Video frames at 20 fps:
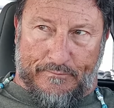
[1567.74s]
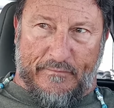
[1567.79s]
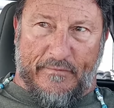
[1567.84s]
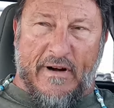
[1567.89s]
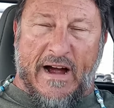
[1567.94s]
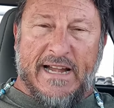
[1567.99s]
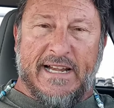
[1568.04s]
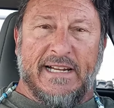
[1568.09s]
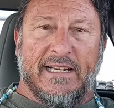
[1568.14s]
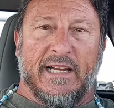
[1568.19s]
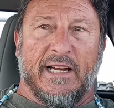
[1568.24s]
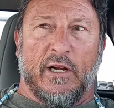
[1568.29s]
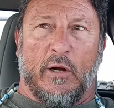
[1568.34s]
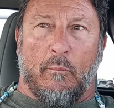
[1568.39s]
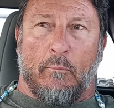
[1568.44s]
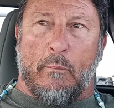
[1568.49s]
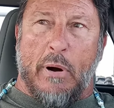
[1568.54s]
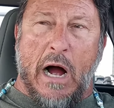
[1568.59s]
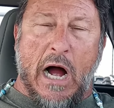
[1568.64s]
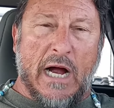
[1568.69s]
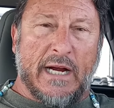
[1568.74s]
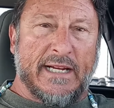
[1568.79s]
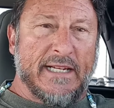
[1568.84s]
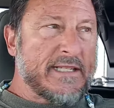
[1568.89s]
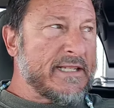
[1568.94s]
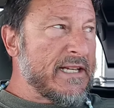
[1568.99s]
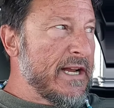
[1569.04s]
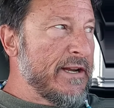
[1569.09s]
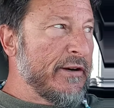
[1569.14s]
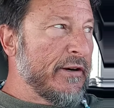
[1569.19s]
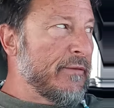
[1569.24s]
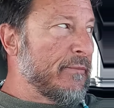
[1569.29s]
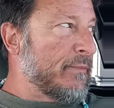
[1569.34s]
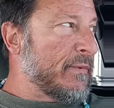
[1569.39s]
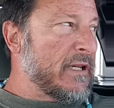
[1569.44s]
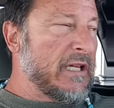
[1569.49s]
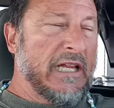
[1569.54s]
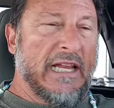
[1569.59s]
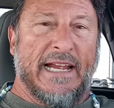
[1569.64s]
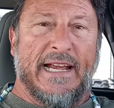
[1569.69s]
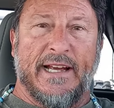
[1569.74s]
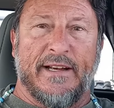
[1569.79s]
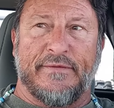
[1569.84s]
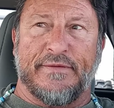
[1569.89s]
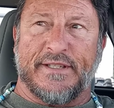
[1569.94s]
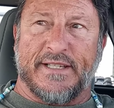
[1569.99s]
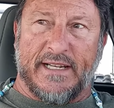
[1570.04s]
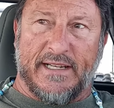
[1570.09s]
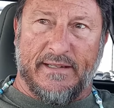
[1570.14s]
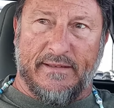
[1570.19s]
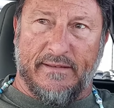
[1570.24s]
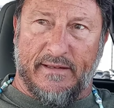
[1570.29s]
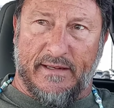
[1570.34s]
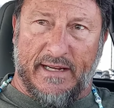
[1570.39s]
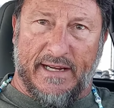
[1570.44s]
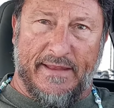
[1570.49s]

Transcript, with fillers: finding little pockets under cliffs and,